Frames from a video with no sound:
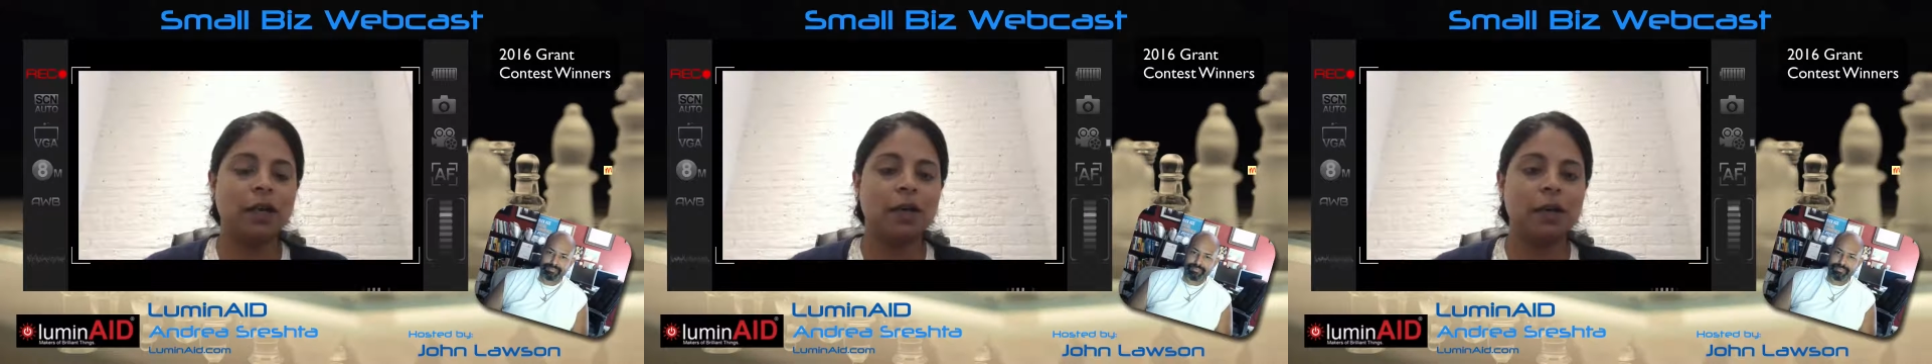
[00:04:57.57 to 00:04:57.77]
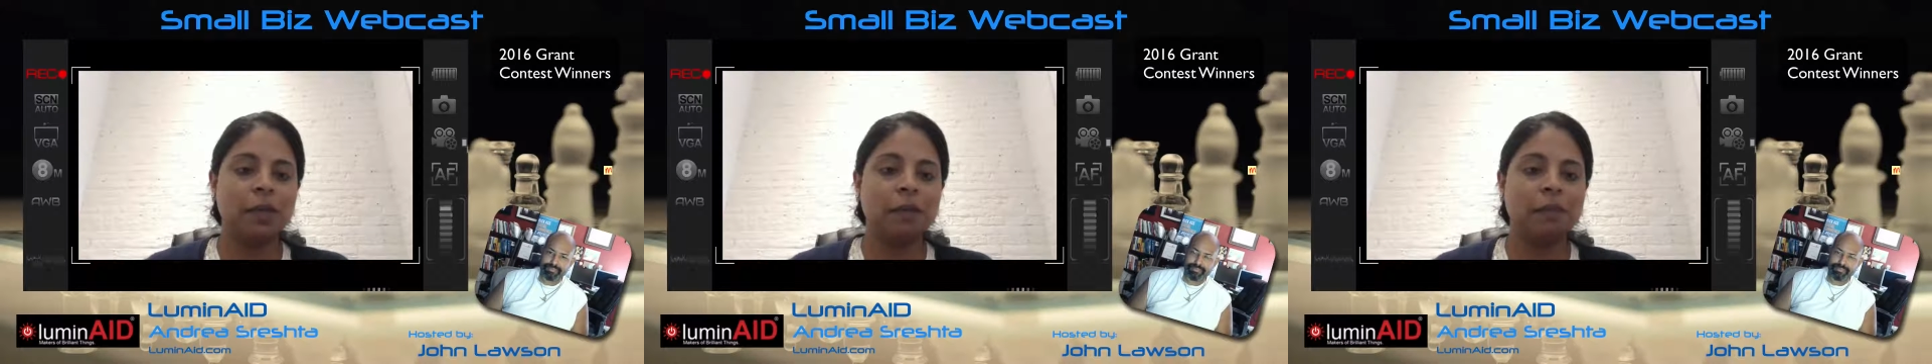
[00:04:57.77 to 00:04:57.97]

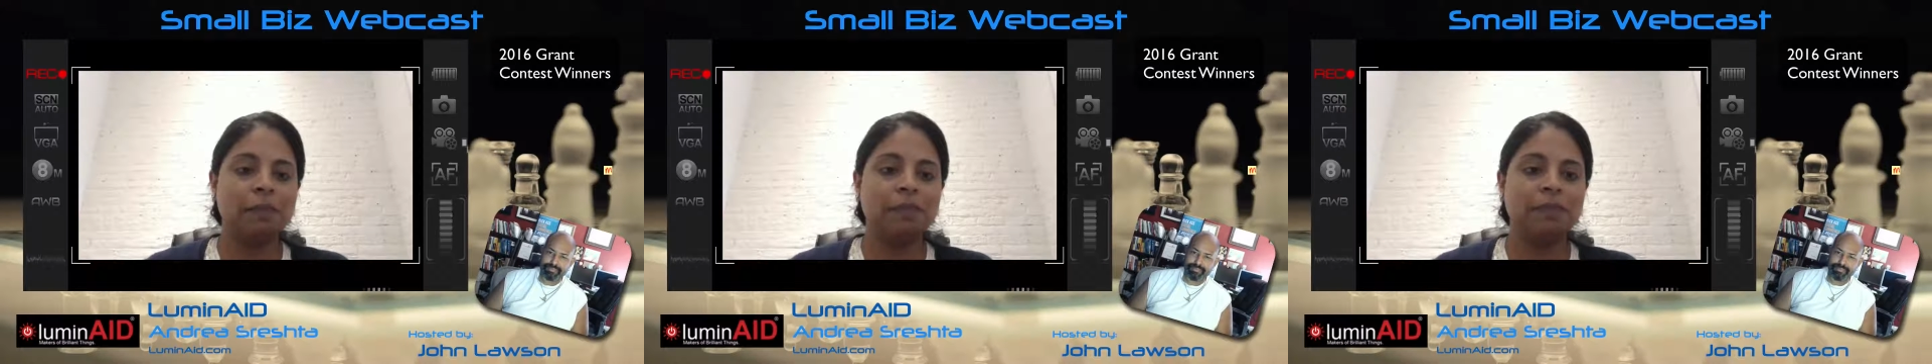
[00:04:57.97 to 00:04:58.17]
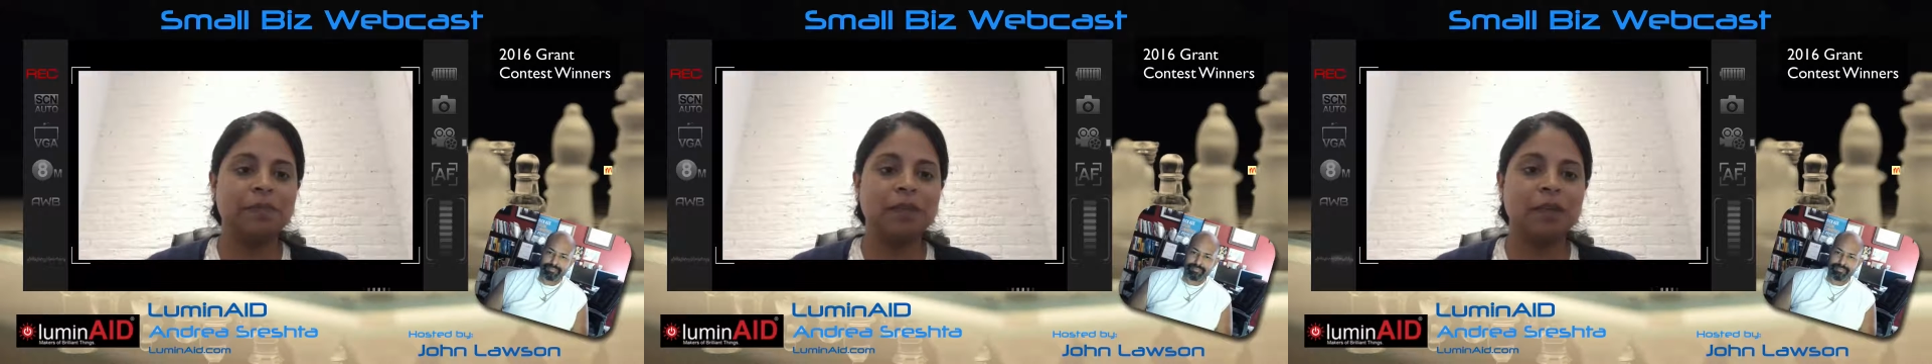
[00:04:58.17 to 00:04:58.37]

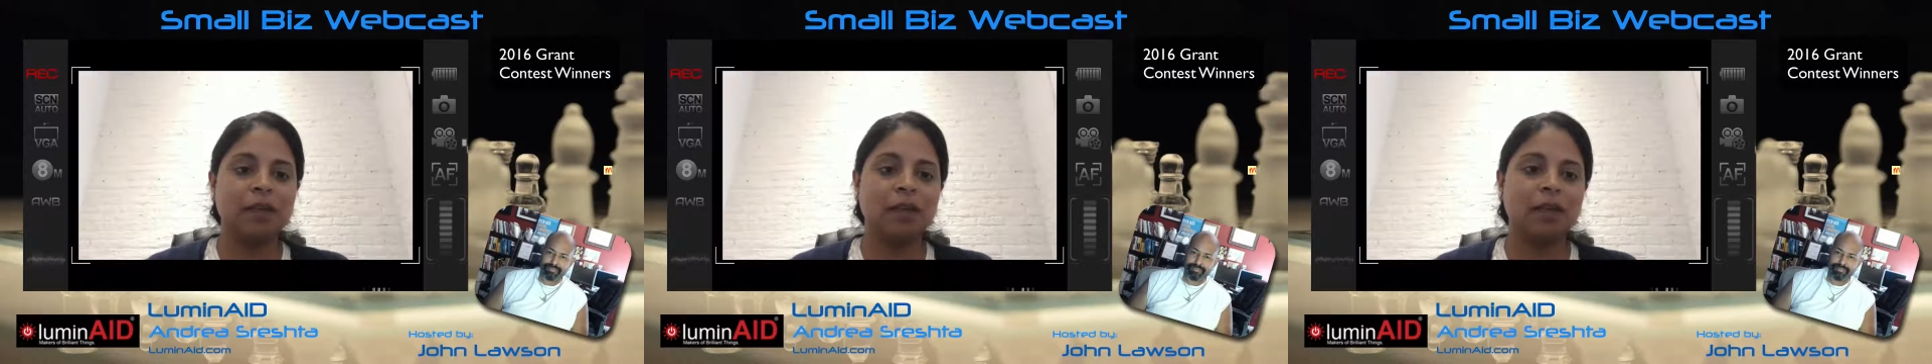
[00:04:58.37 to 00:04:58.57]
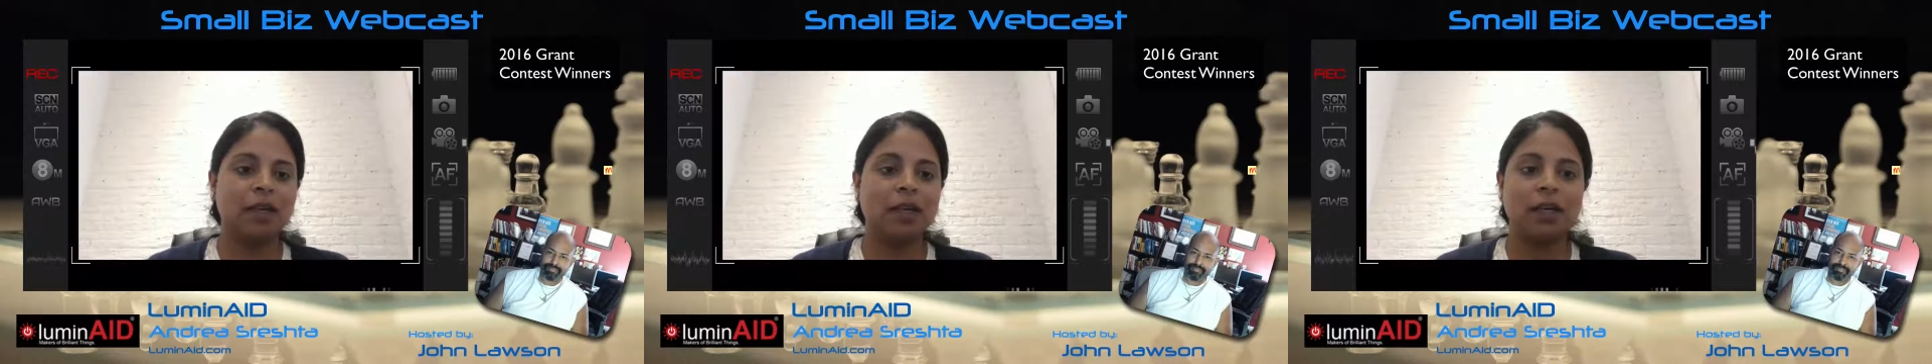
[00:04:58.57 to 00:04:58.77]

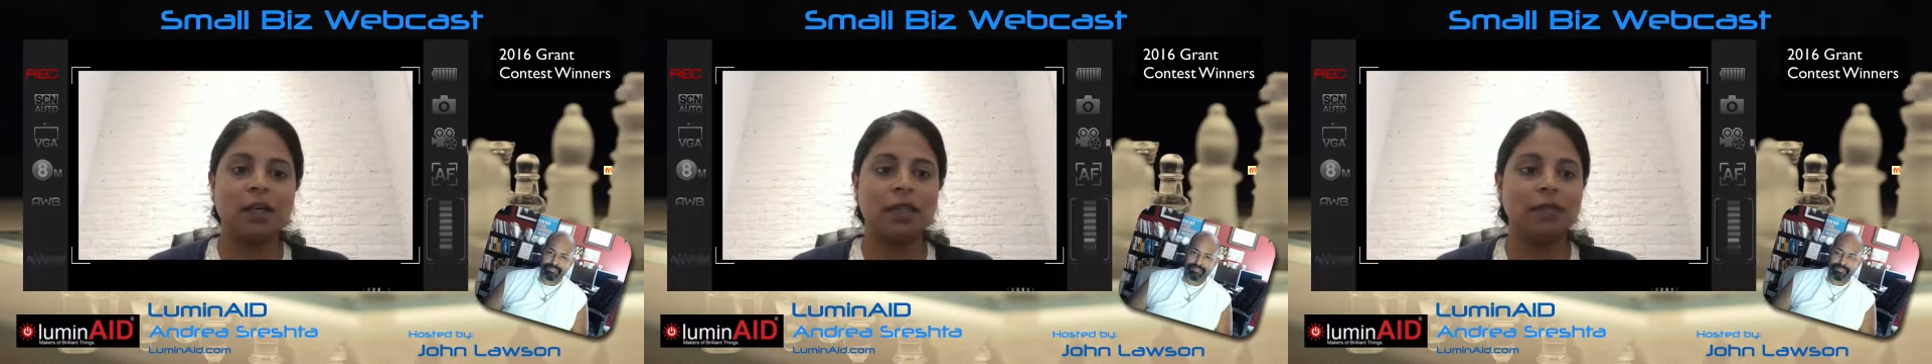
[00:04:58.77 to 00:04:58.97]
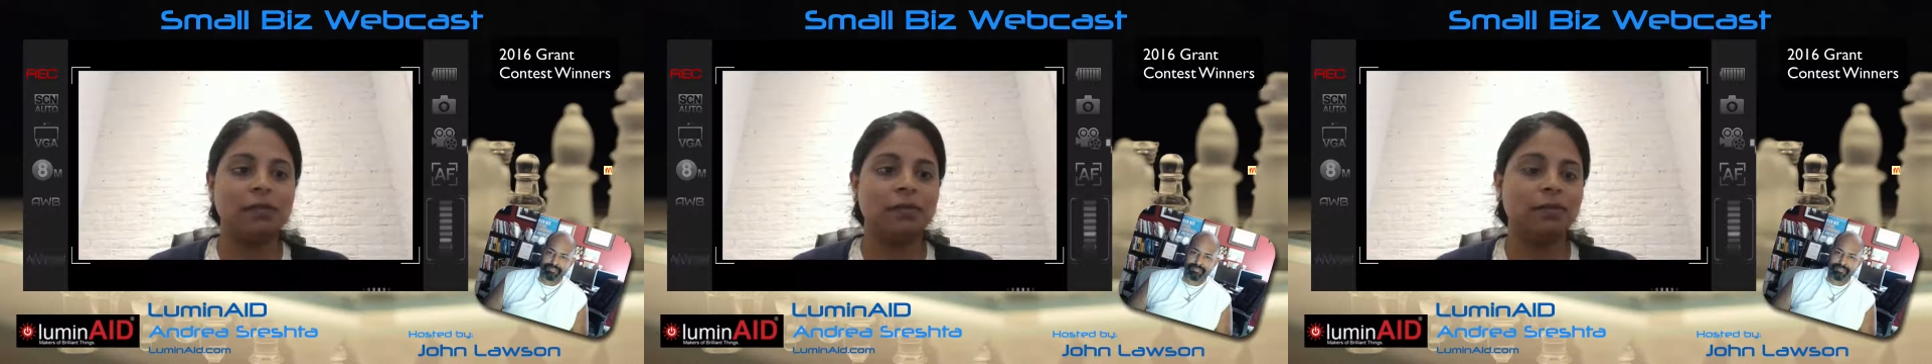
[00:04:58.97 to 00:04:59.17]

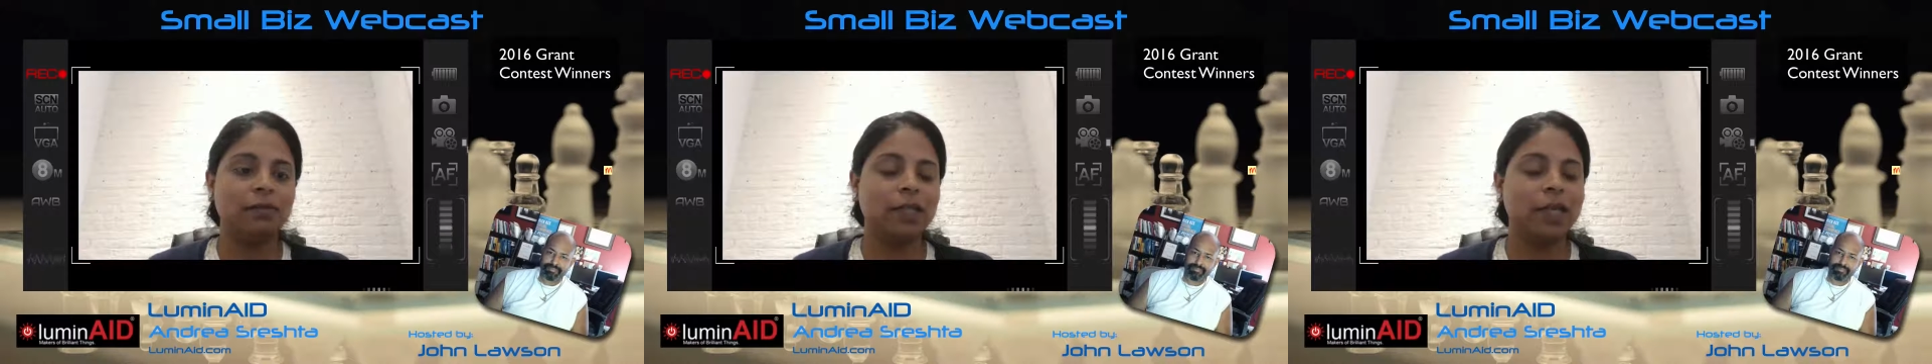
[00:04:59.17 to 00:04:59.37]
and